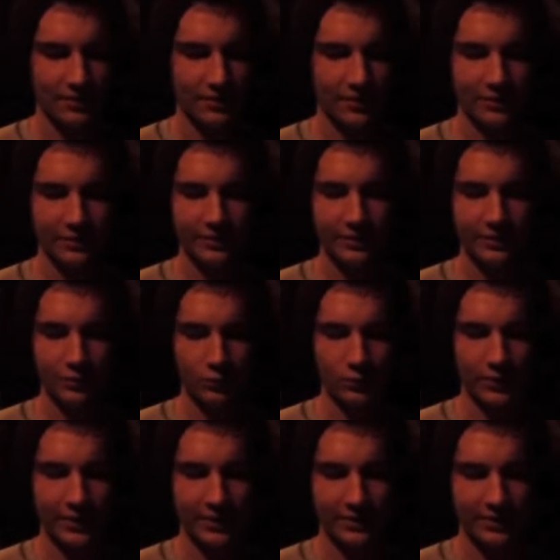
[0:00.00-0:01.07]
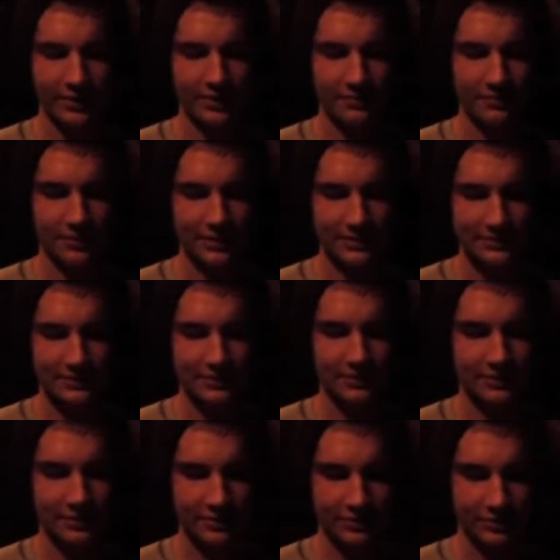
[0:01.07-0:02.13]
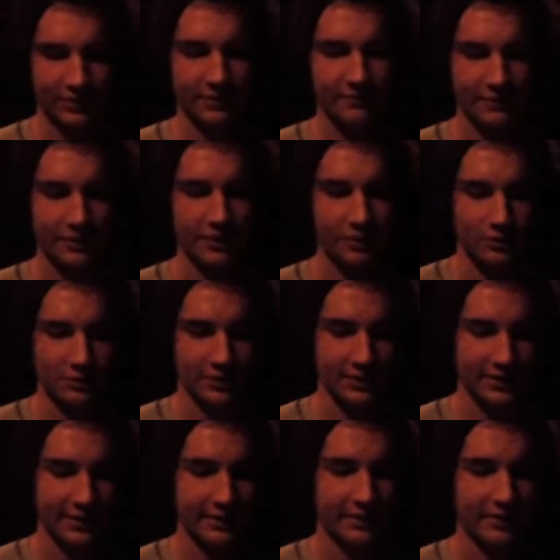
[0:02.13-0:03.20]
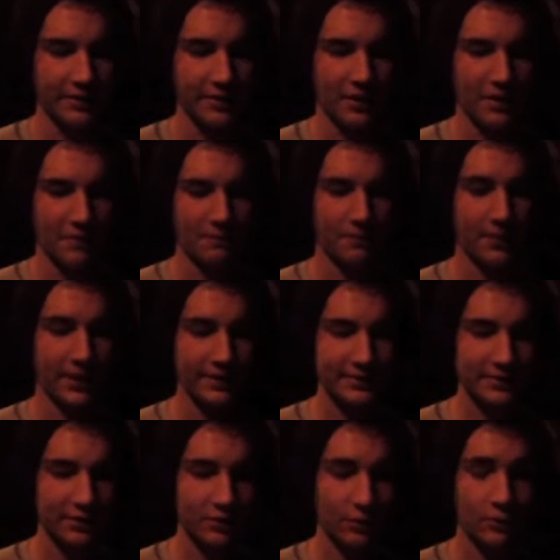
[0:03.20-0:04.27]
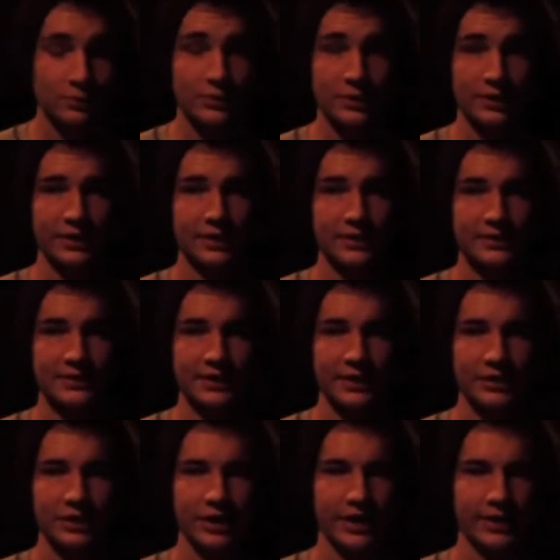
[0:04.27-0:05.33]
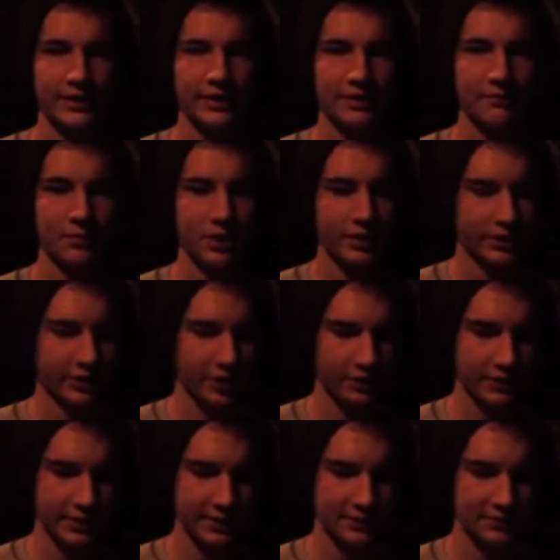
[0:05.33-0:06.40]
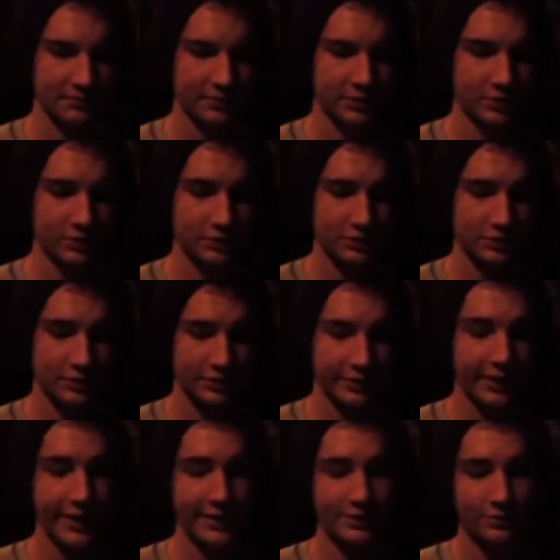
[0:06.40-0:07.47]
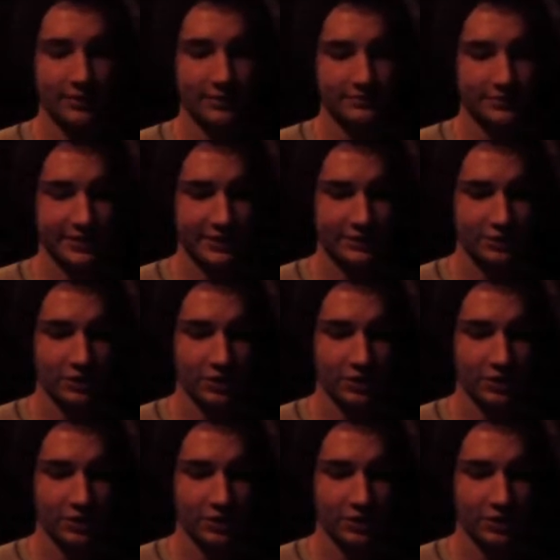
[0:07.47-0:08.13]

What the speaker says: don't think you'll win it there, but you'll definitely lose it there. But also think stage eight, they might go easy because next we have stage